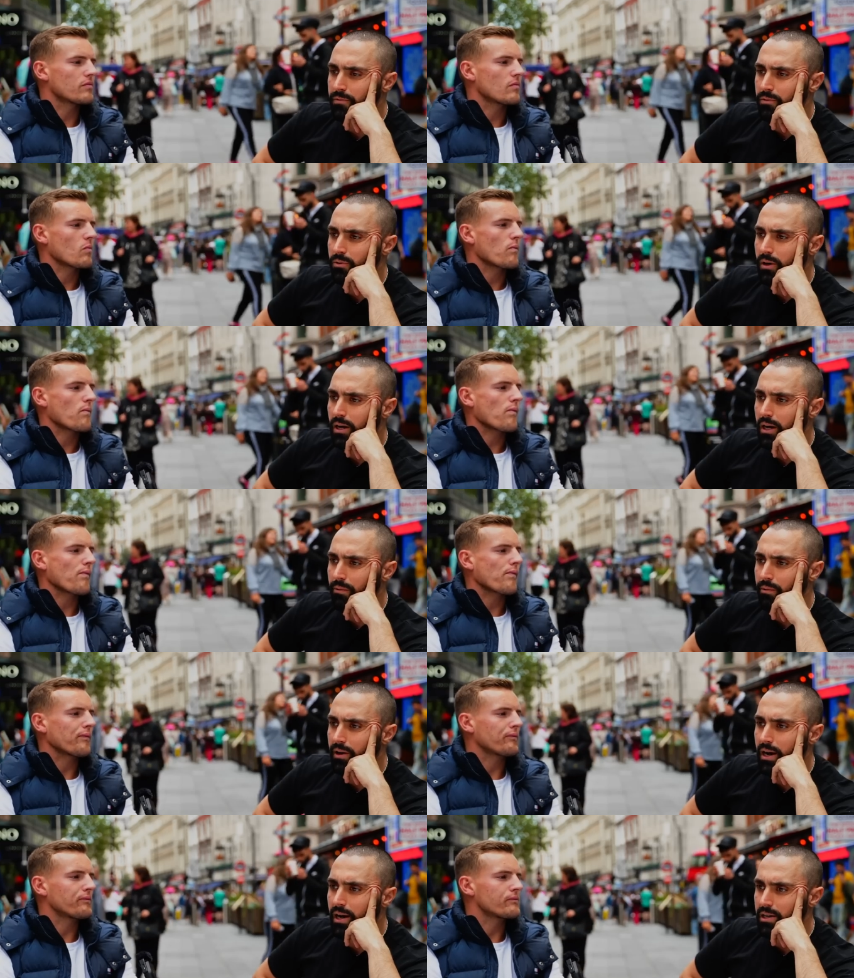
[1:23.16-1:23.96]
Speaker 1: of all, I
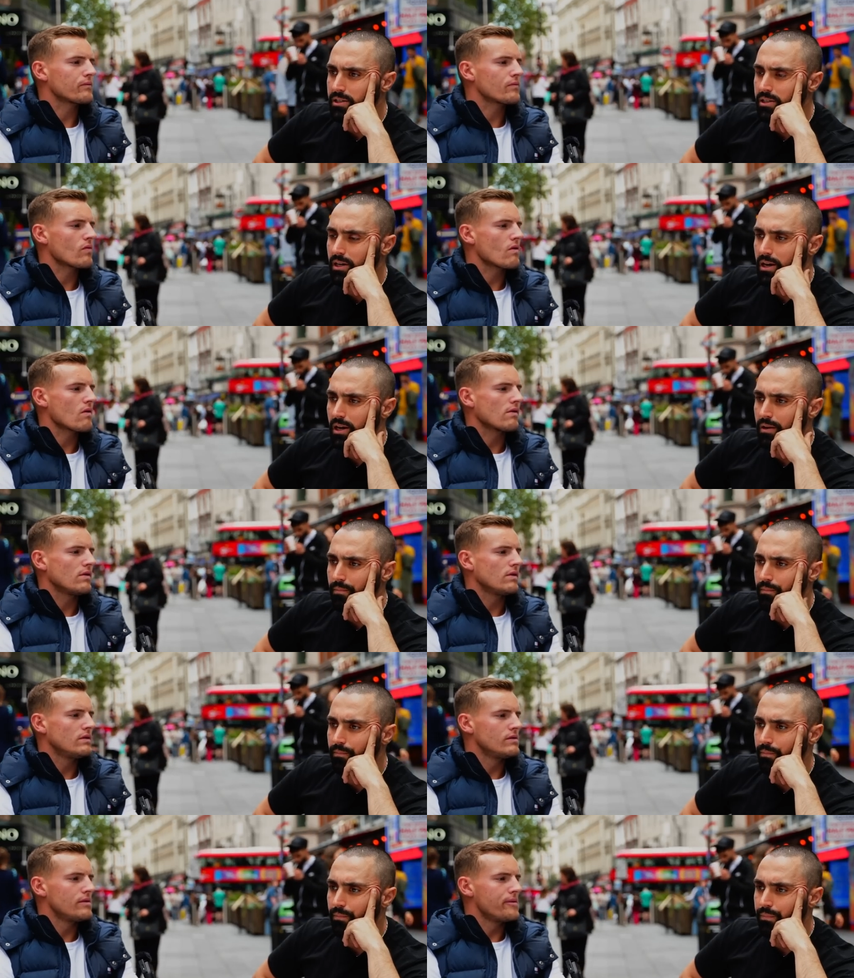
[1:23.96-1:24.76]
would ask um,
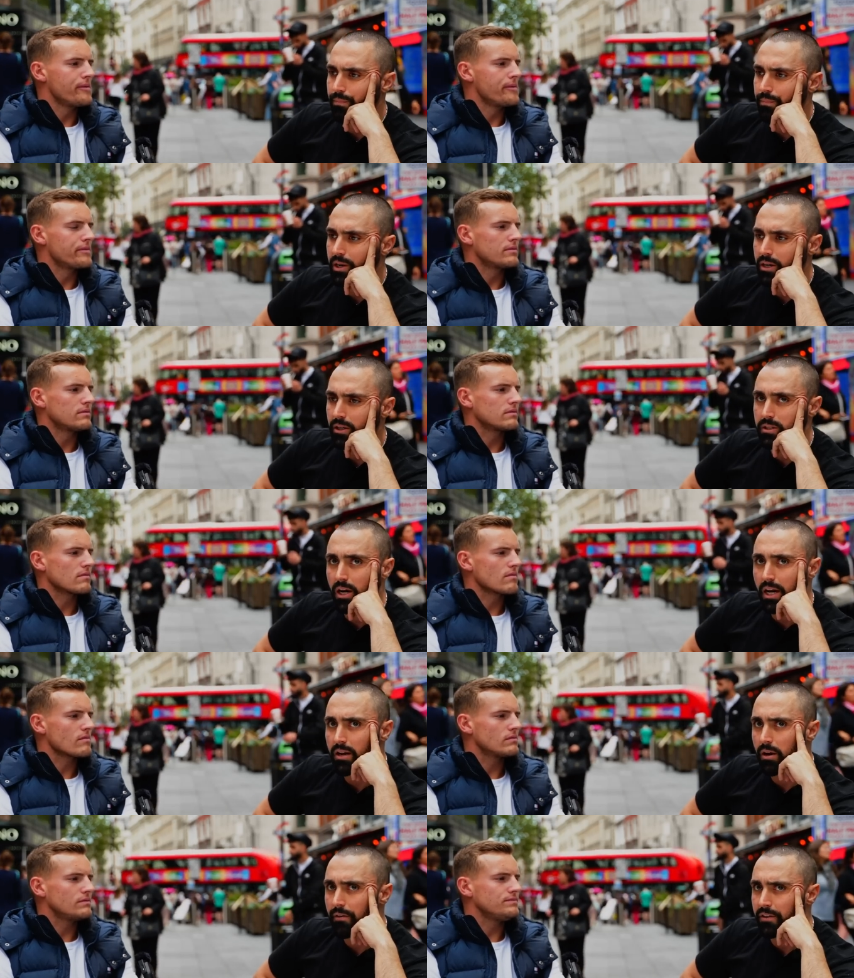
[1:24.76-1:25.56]
because
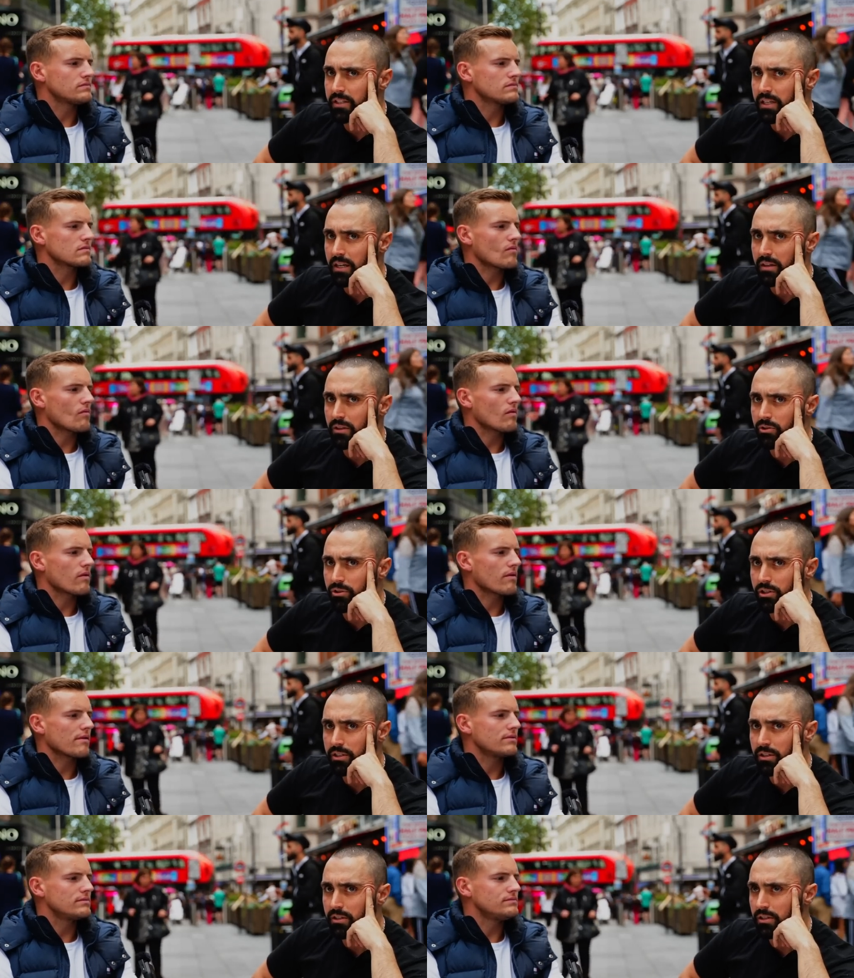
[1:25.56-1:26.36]
I don't know if you've seen the
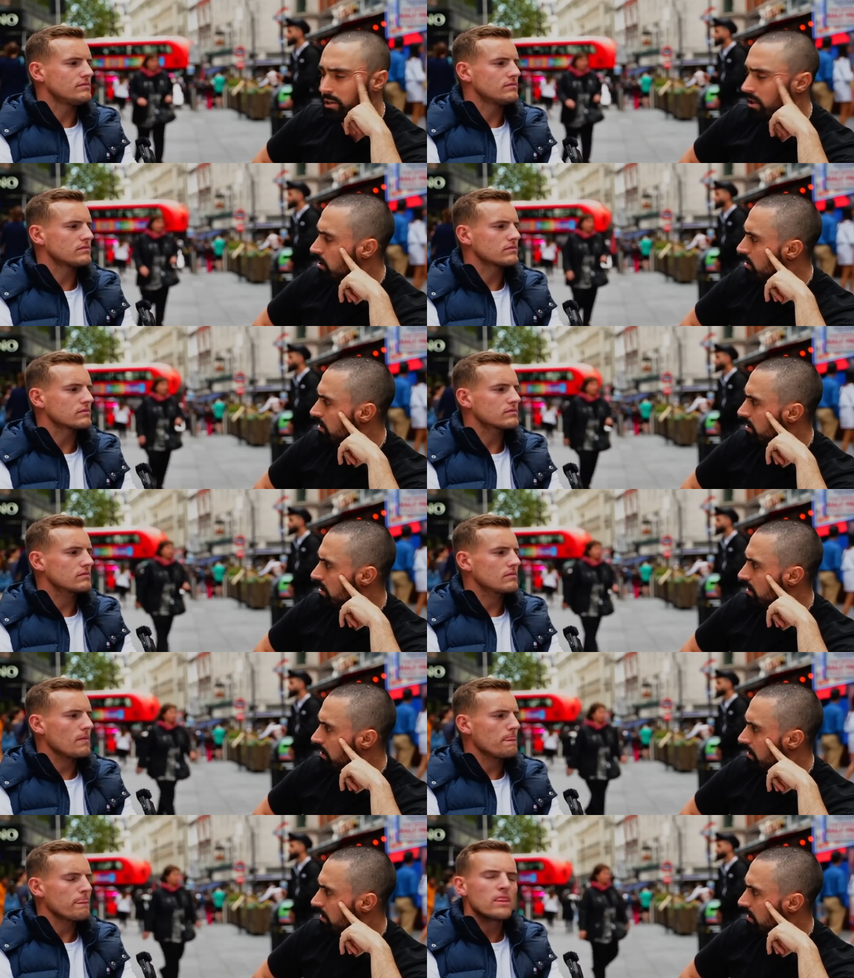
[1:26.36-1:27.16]
Tristan discussion, did
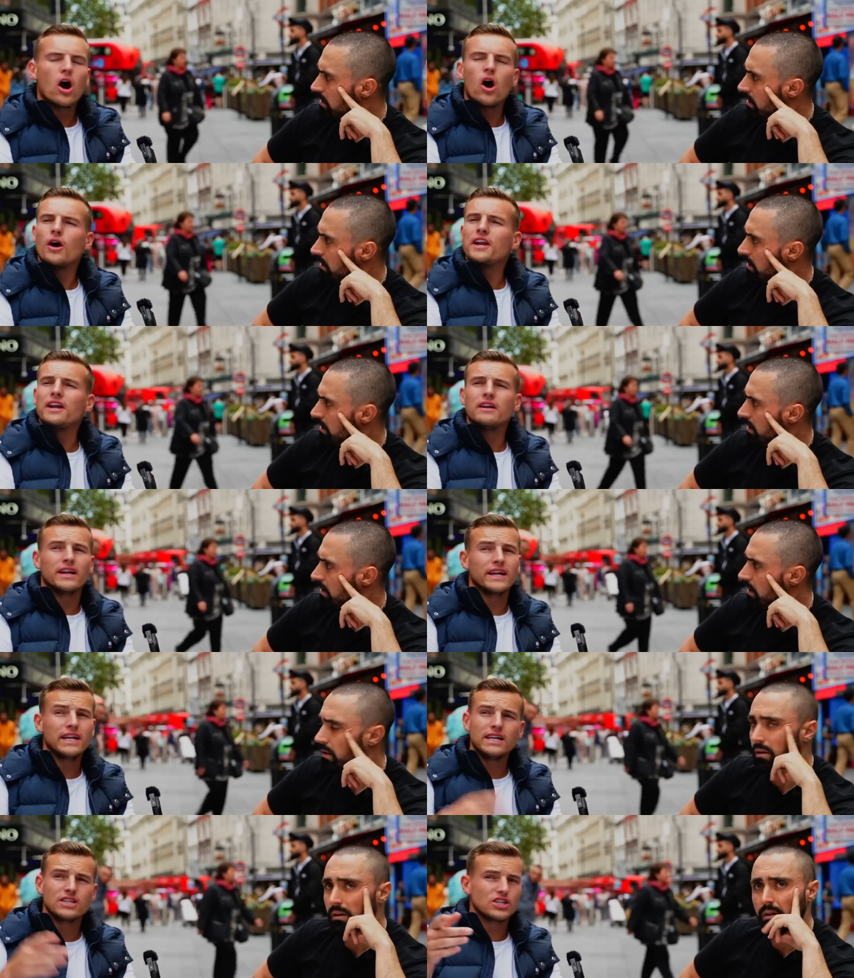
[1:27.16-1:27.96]
you?
Speaker 2: No, I didn't.
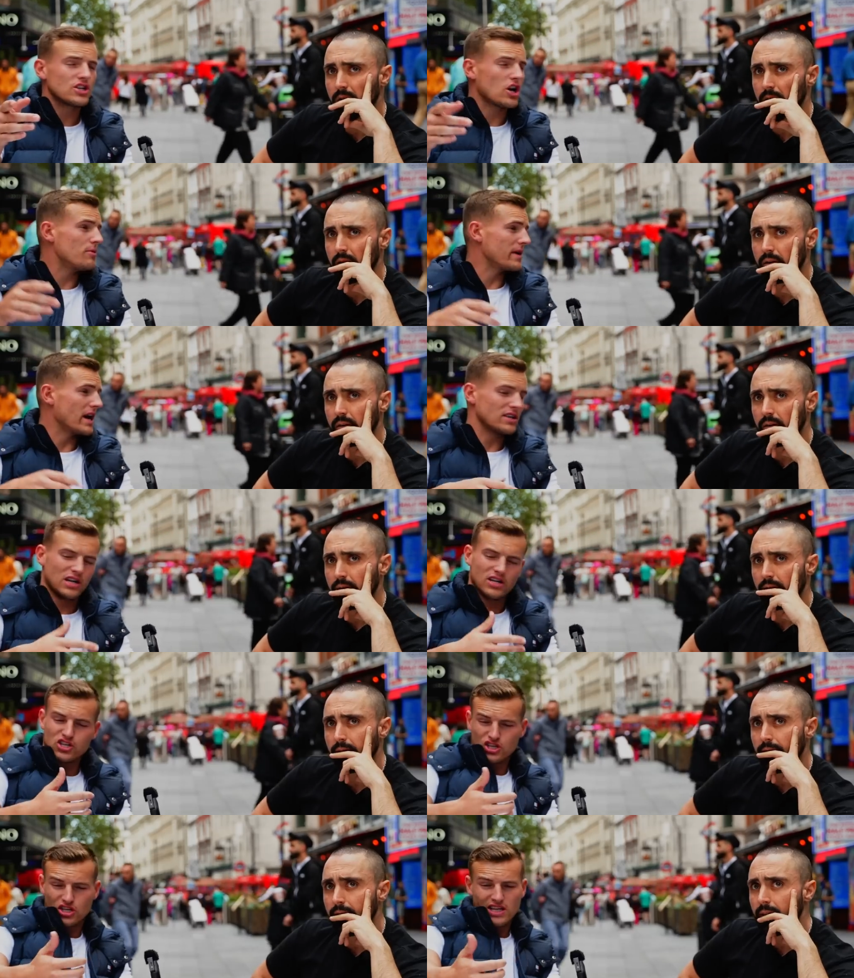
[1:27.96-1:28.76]
He literally told me.
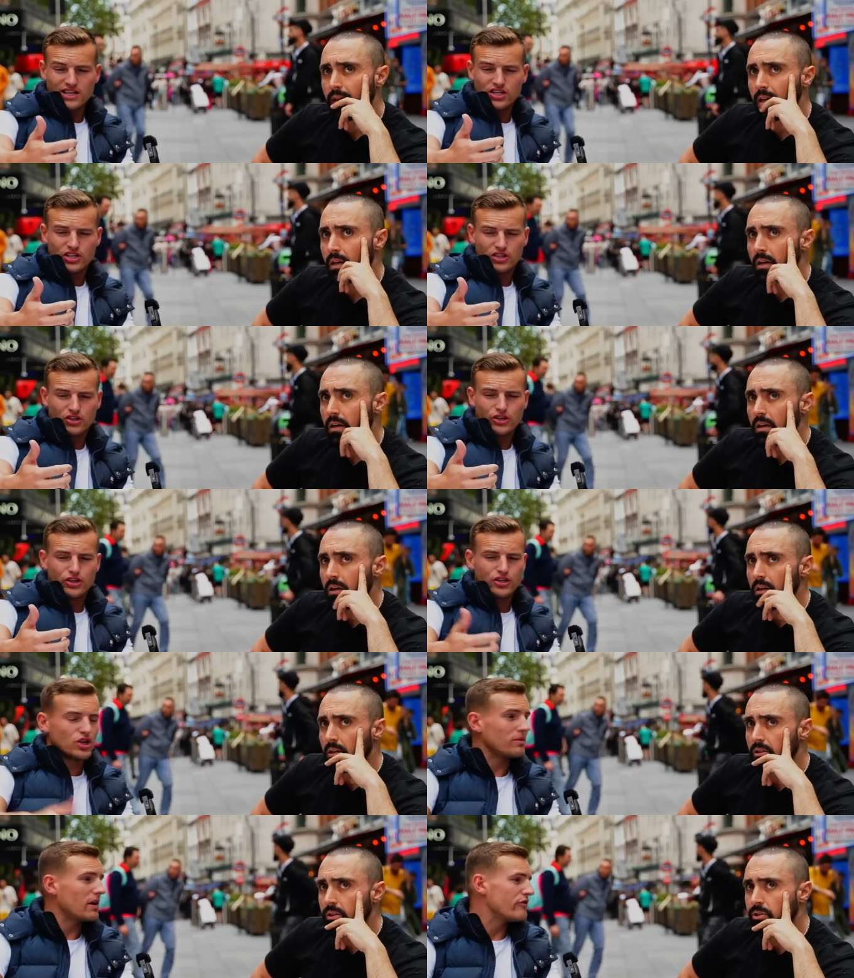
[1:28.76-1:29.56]
I, I just literally saw it on
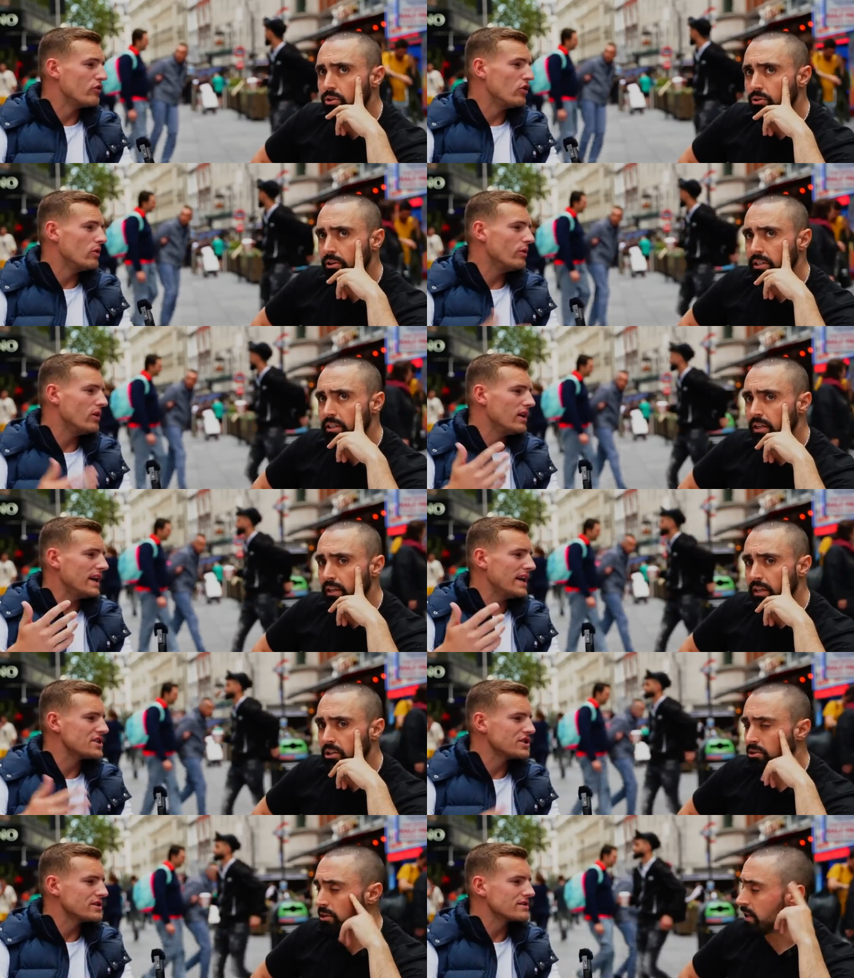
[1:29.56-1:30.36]
YouTube, and I thought Tristan
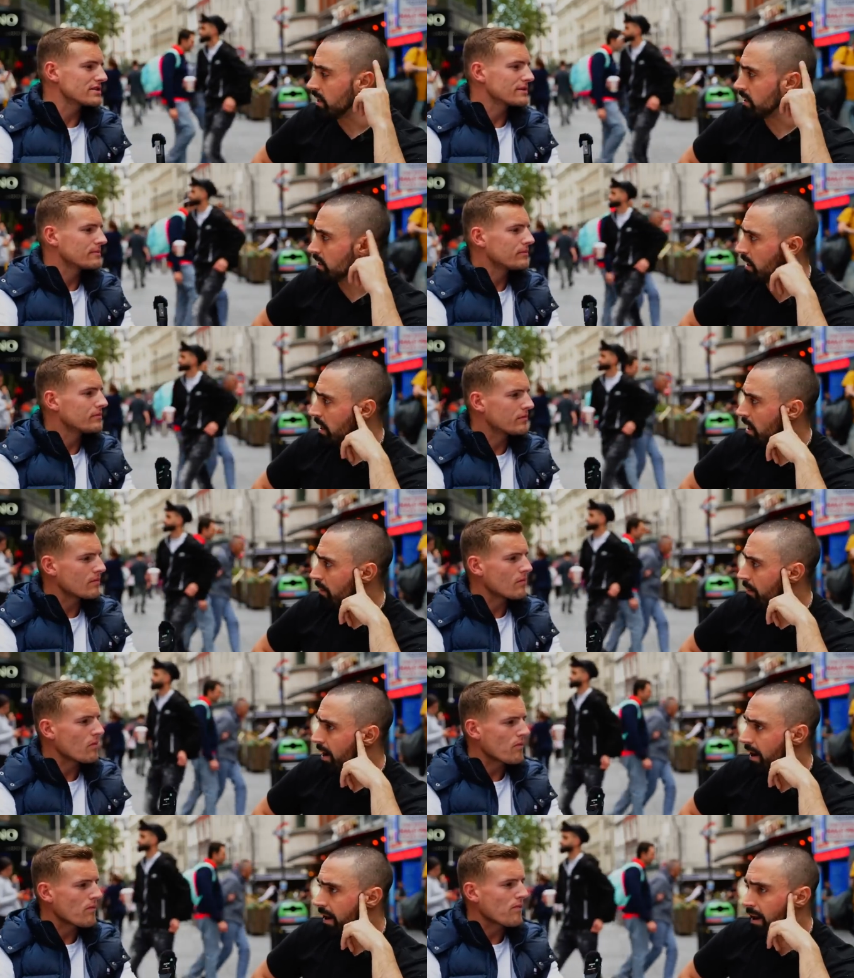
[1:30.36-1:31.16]
Speaker 1: literally doesn't care about